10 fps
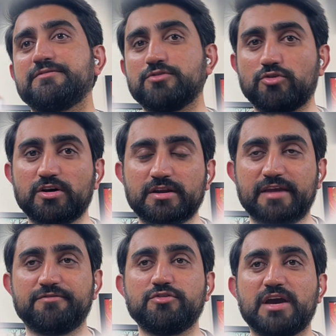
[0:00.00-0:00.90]

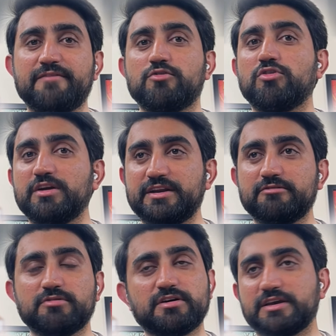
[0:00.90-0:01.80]
if you have a
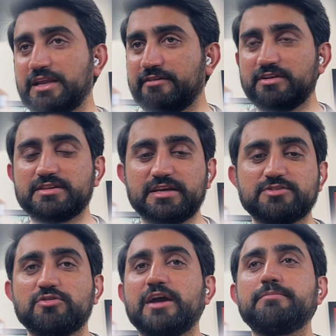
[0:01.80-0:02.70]
quality work and
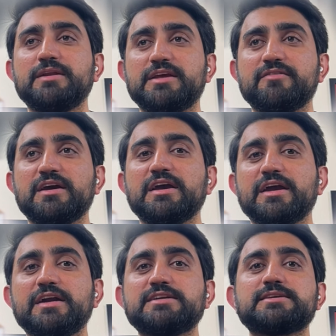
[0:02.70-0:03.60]
everything, so I believe
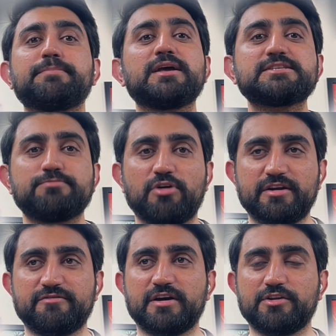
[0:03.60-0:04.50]
it is a plus
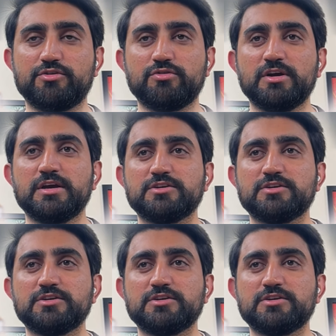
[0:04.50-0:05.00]
point for you.